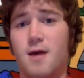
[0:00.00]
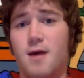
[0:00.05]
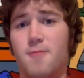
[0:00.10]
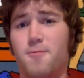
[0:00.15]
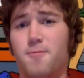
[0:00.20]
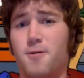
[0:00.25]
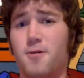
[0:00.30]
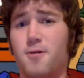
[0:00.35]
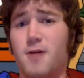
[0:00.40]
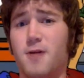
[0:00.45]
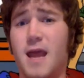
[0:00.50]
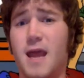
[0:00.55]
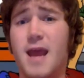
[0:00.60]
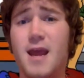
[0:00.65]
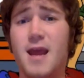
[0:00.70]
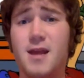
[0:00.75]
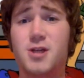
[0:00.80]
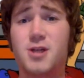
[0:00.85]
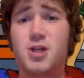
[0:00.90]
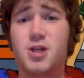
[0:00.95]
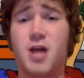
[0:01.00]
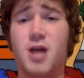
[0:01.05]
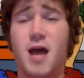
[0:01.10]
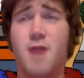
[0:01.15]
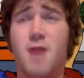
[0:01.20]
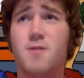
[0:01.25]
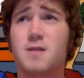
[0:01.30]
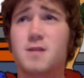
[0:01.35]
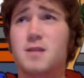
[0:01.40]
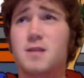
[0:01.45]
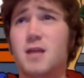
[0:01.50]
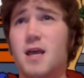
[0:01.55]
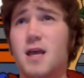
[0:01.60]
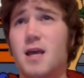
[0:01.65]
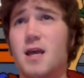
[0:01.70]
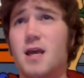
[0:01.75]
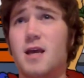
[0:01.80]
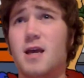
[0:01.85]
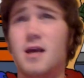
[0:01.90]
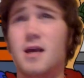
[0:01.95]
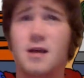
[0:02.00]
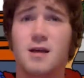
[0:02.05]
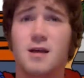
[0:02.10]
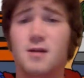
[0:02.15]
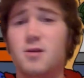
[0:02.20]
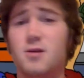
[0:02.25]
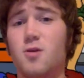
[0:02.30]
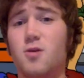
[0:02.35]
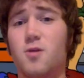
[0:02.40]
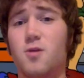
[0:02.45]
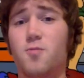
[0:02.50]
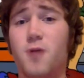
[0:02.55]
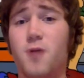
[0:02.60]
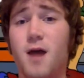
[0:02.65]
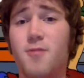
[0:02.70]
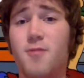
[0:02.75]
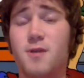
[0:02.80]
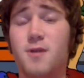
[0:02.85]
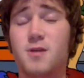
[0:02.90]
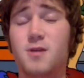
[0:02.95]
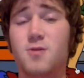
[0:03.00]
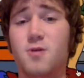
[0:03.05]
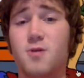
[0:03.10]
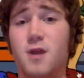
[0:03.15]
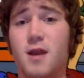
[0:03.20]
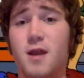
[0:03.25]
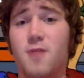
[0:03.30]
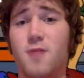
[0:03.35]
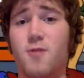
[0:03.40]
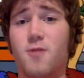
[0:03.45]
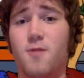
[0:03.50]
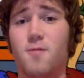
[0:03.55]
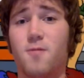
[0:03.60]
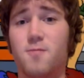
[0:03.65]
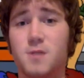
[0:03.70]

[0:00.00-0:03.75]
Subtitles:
For age, I would say you could probably do it anywhere from